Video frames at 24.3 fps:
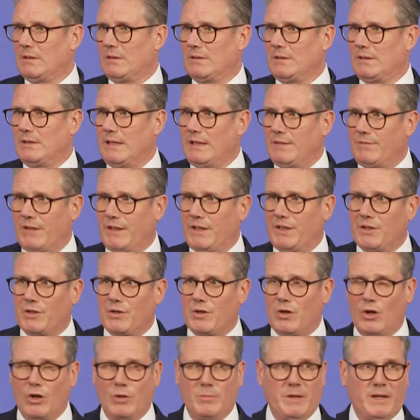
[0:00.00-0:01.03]
leaving the
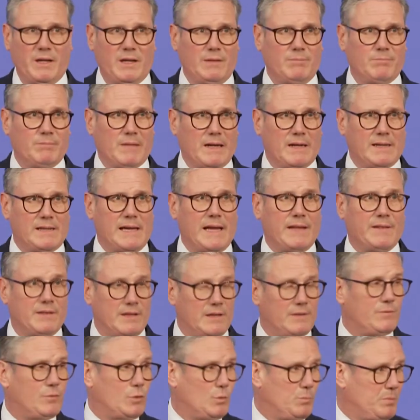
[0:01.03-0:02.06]
economy and
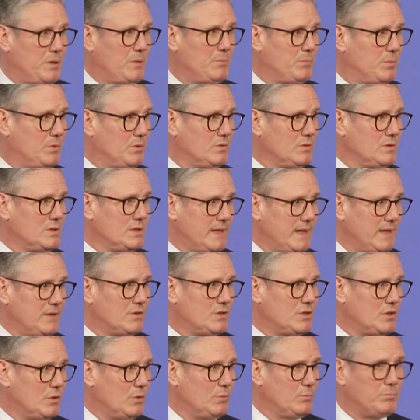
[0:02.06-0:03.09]
therefore people's
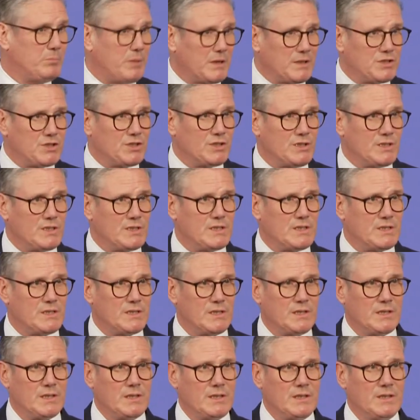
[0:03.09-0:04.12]
household budgets
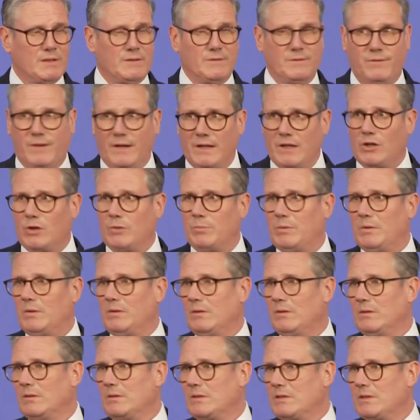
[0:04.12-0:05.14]

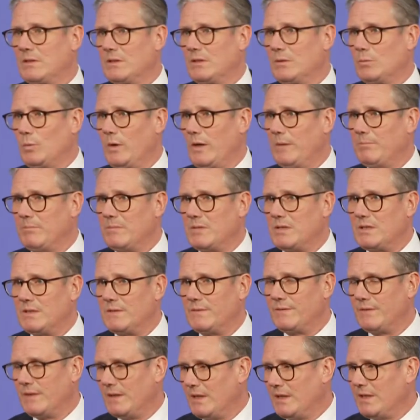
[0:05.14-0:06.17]
vulnerable to the whims
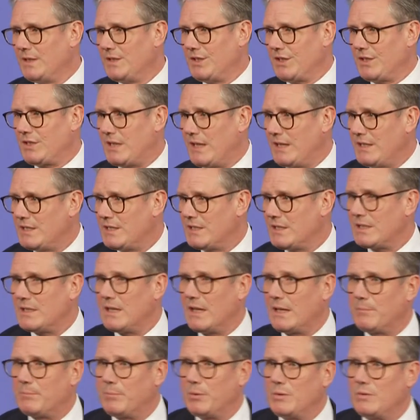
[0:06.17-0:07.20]
of dictators
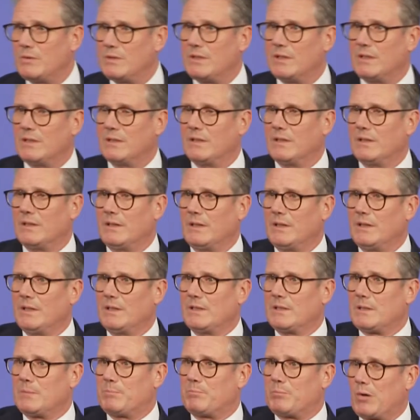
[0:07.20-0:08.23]
like Putin,
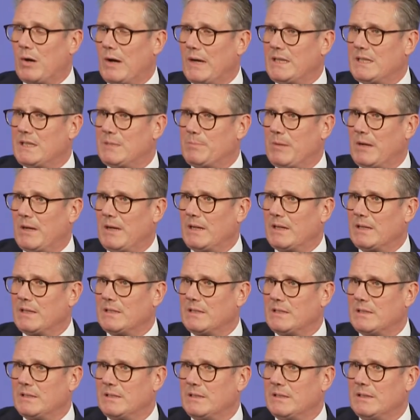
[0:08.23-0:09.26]
to price
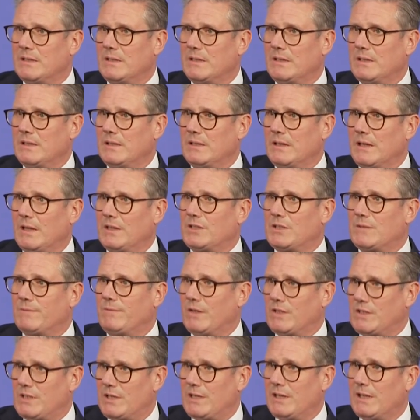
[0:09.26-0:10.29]
spikes and to
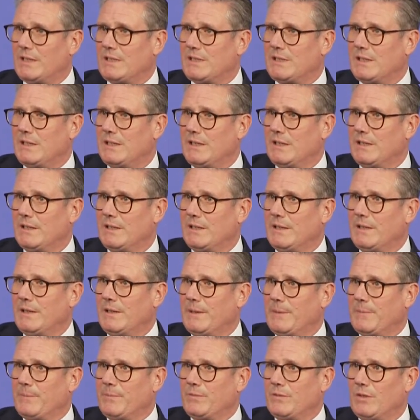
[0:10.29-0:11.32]
volatility
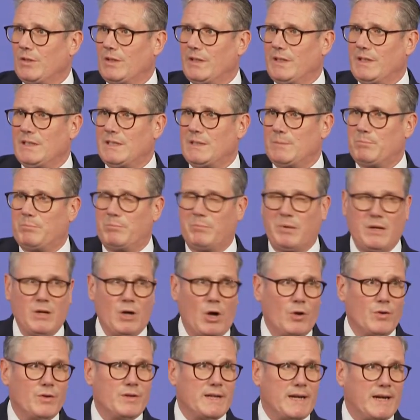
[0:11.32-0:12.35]
that is
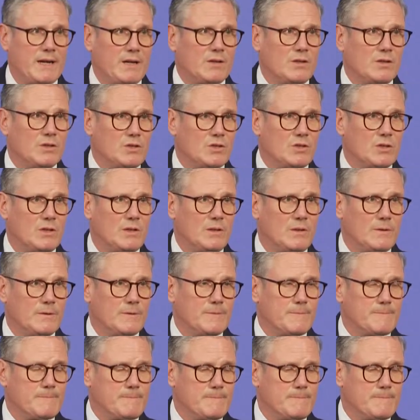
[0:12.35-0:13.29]
beyond our control.